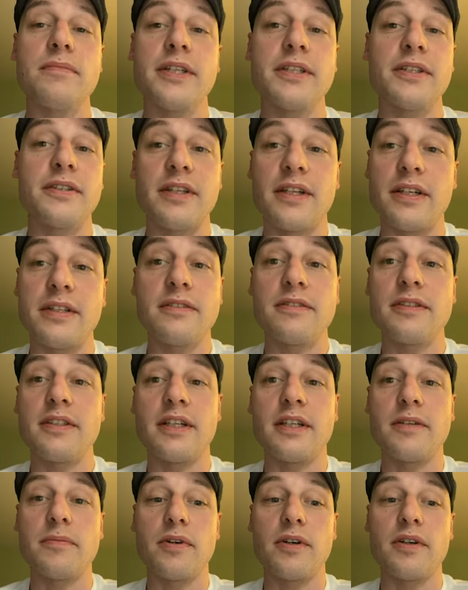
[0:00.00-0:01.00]
and you're not doing it
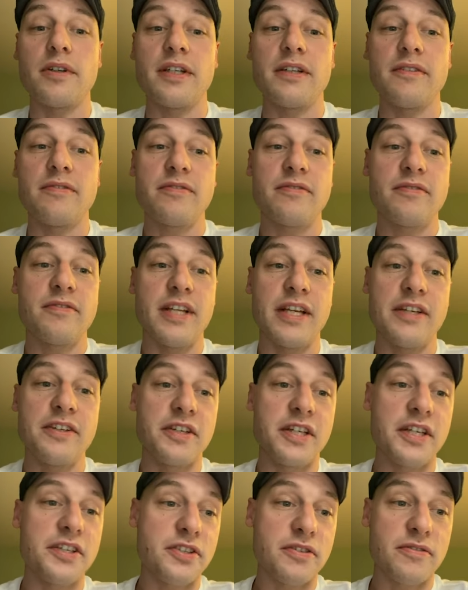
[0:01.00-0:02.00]
anymore. And if that
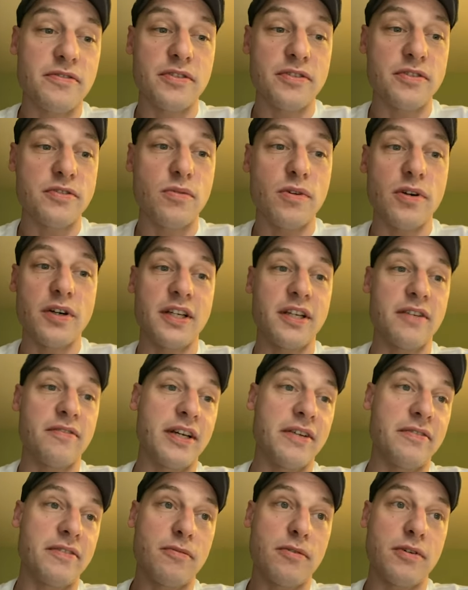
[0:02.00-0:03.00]
you'll get your first warning. If I
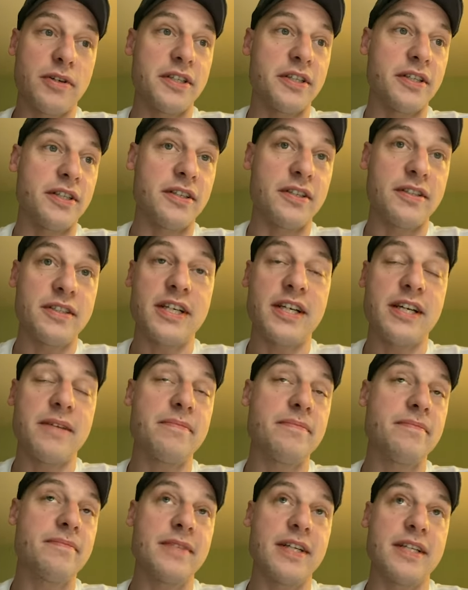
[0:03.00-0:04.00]
have to warn you another
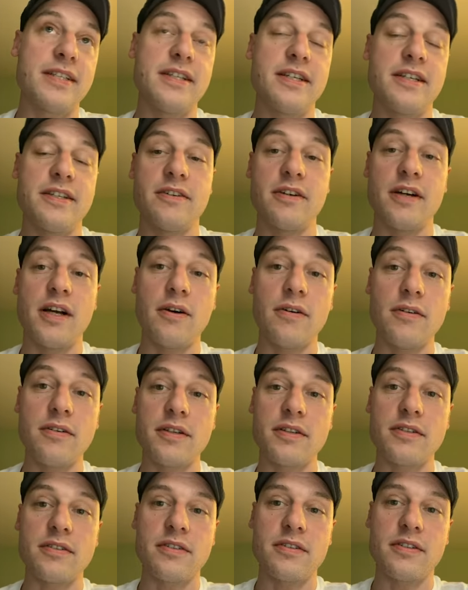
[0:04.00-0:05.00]
time, that's it. You're out.
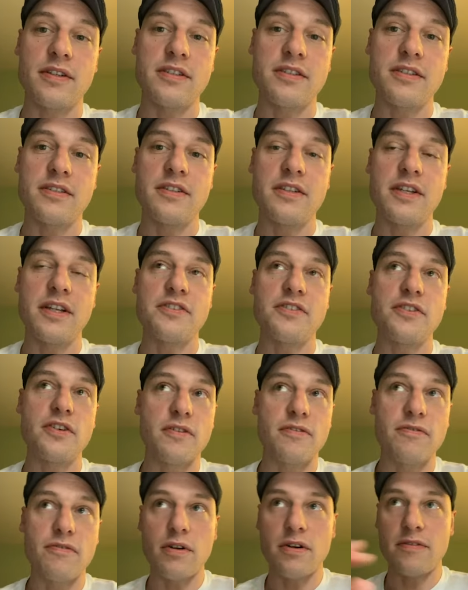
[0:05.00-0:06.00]
It's
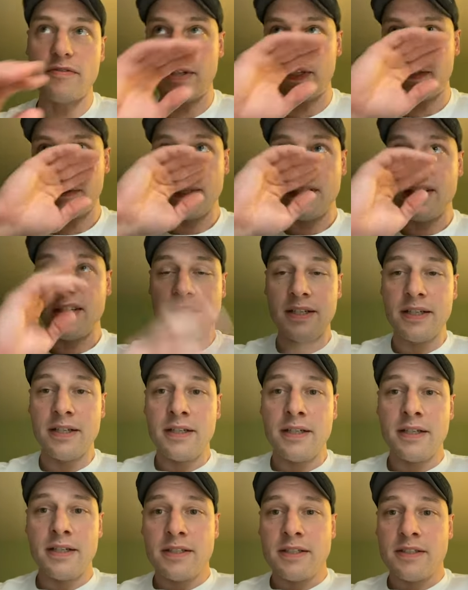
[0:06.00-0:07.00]
your forfeit.
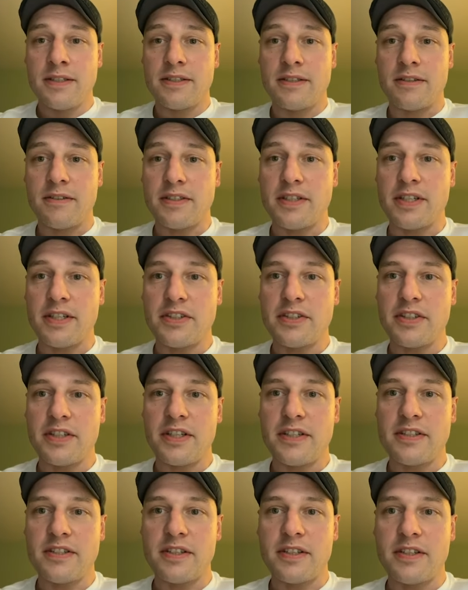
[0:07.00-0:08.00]
So essentially
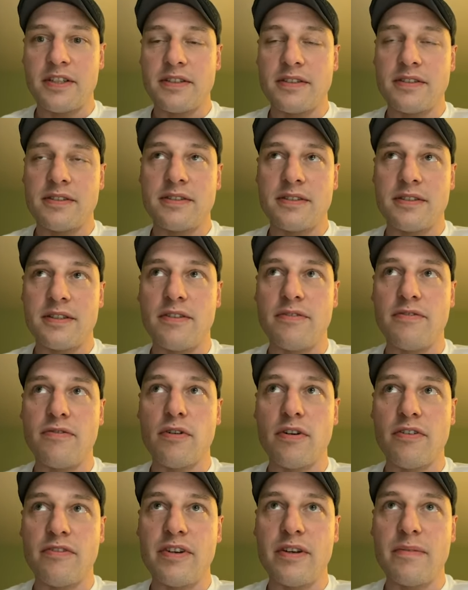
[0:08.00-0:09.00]
it's a
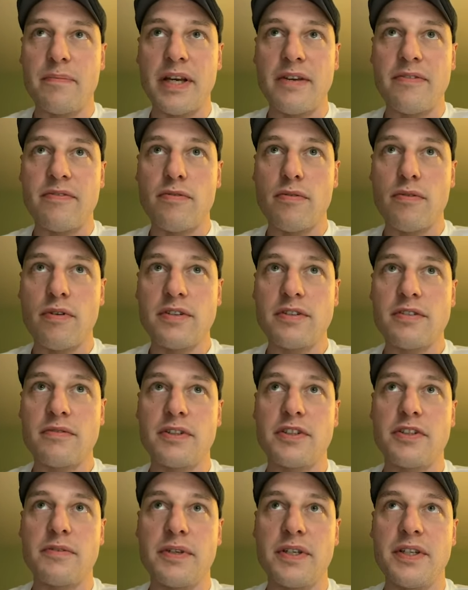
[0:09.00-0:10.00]
forfeit by force,
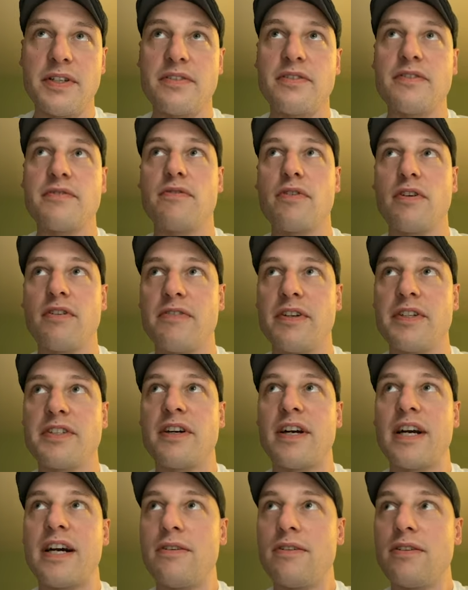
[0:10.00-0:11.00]
which means forfeits
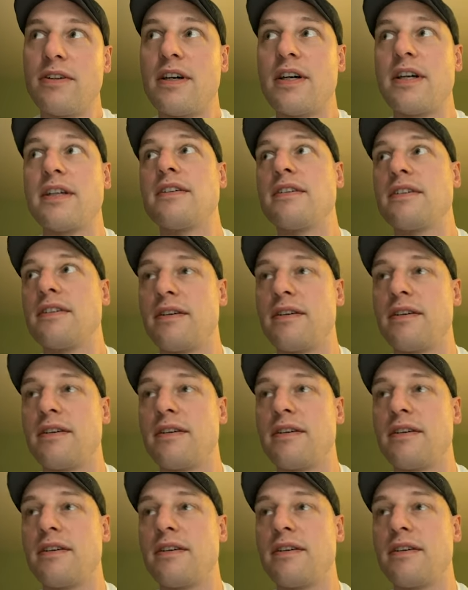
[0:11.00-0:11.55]
are outlawed.